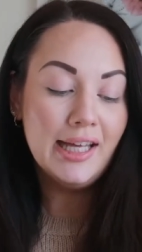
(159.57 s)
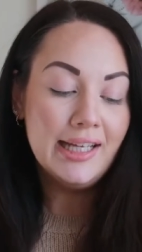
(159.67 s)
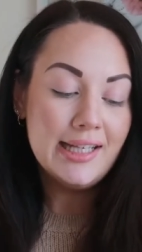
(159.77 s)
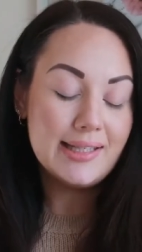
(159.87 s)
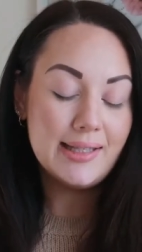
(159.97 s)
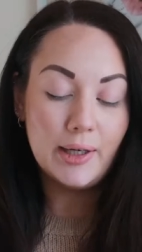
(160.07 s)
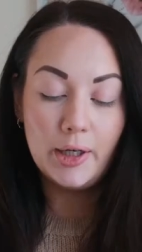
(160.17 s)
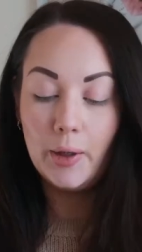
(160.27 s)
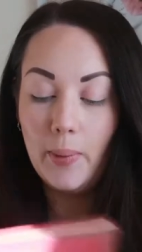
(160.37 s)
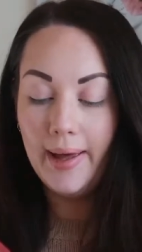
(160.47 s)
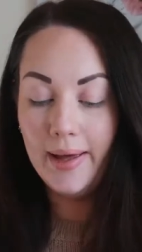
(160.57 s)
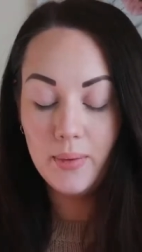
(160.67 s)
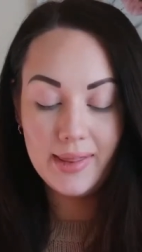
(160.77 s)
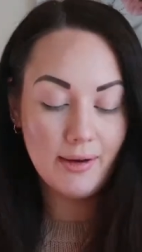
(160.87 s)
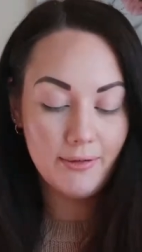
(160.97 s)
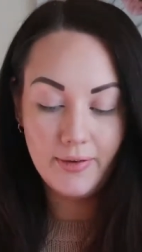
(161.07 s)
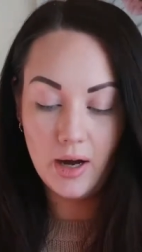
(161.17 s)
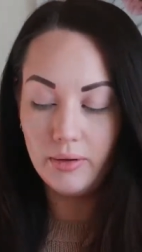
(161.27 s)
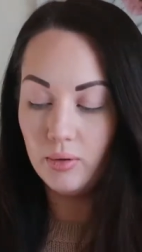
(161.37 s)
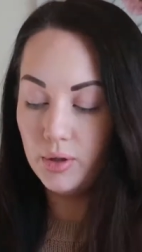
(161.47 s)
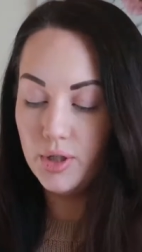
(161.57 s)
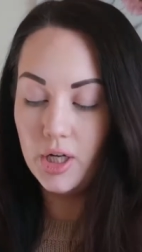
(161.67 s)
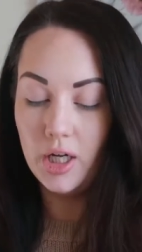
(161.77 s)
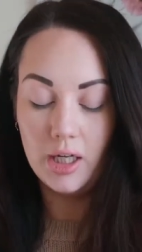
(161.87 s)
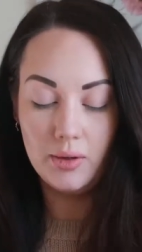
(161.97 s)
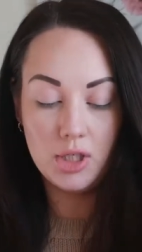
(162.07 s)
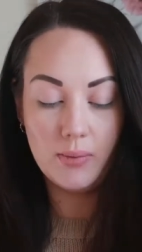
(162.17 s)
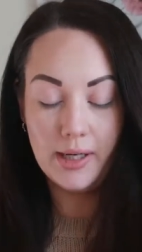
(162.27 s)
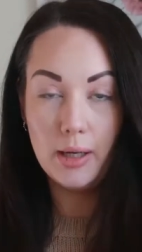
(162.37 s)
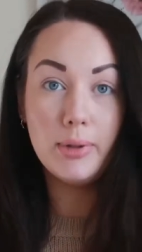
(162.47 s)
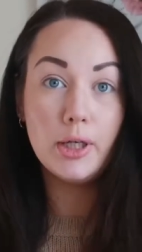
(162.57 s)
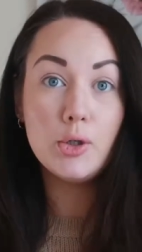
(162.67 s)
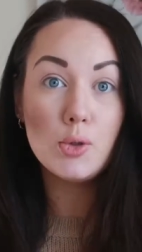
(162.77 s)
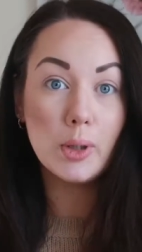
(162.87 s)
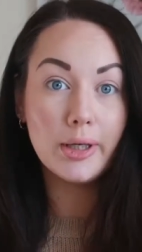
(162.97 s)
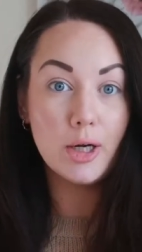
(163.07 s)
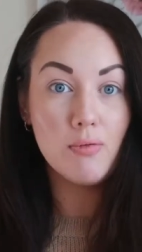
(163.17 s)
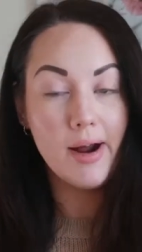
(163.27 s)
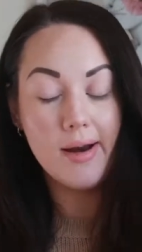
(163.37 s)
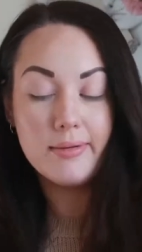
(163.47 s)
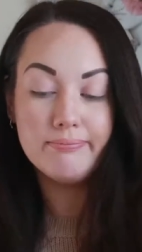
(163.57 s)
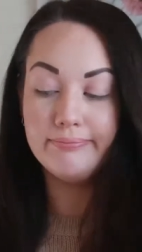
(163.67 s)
So without further ado, do I go blue? Do I go red?